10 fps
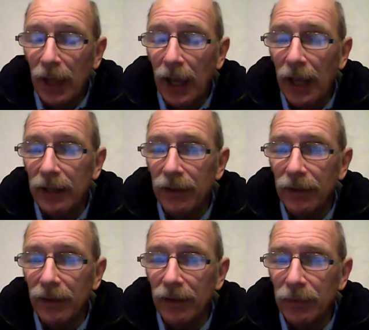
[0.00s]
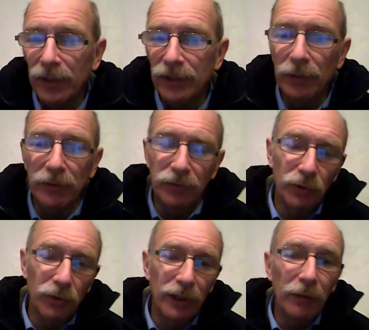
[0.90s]
And you might say, well,
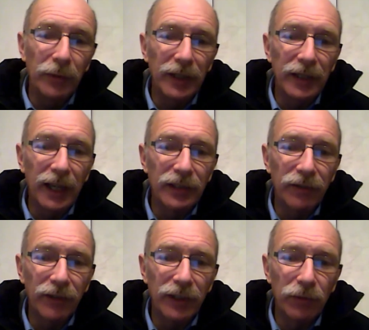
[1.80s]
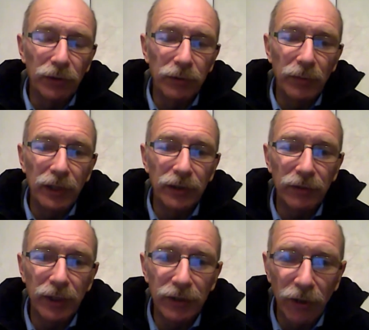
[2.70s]
surely that would be the case if these rocks are millions of
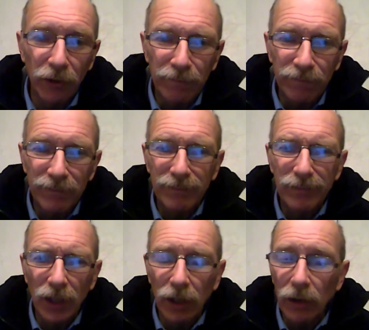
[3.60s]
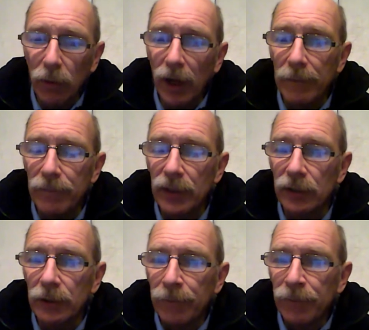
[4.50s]
years old. Not quite,
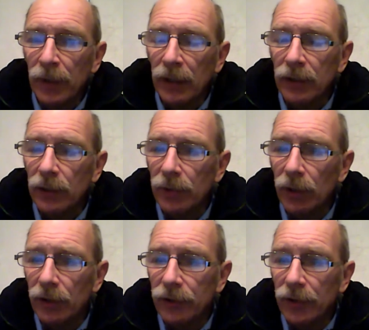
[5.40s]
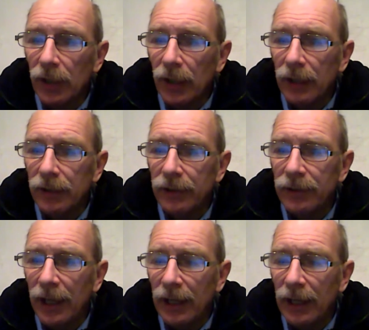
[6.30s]
because to be honest,
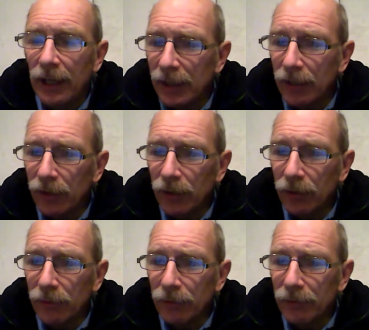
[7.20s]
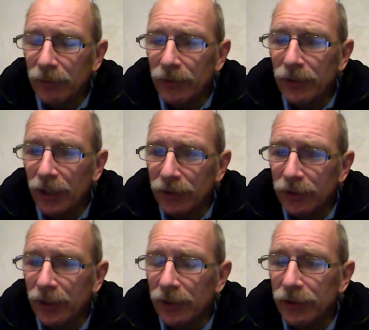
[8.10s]
dead material doesn't
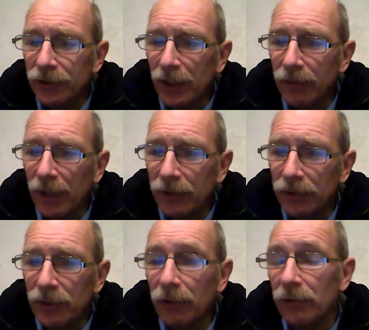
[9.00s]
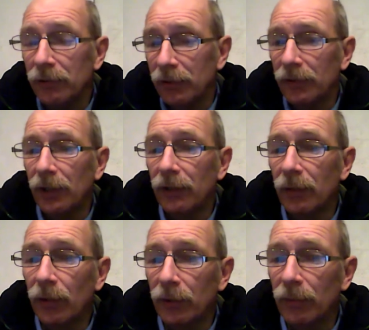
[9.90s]
tend to stay around. You don't, if you go to the
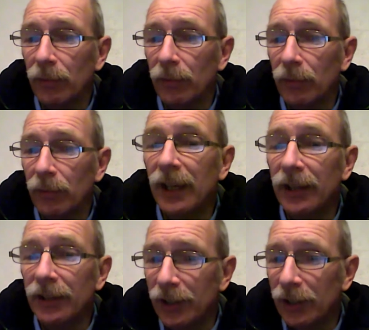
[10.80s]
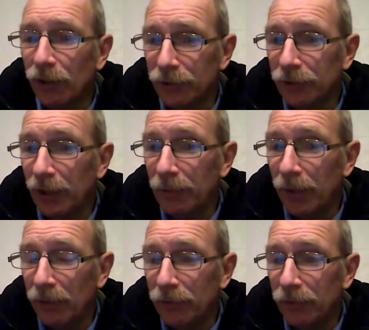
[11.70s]
bottom of the sea, see lots of dead
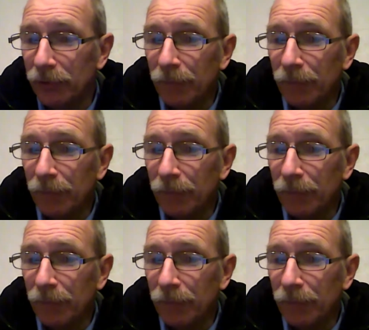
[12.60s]
bones.